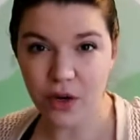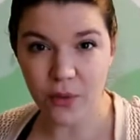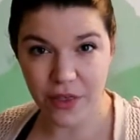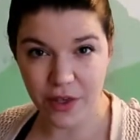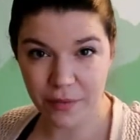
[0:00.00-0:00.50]
go
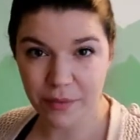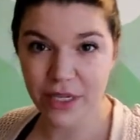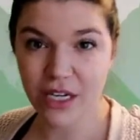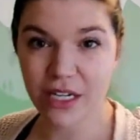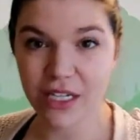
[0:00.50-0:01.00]
with them
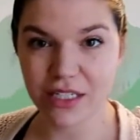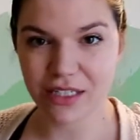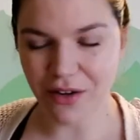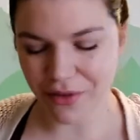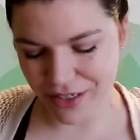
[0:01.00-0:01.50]

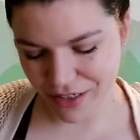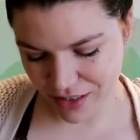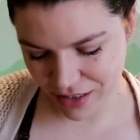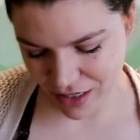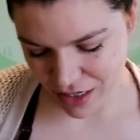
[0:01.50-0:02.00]
because I wanted
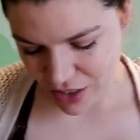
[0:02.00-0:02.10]
to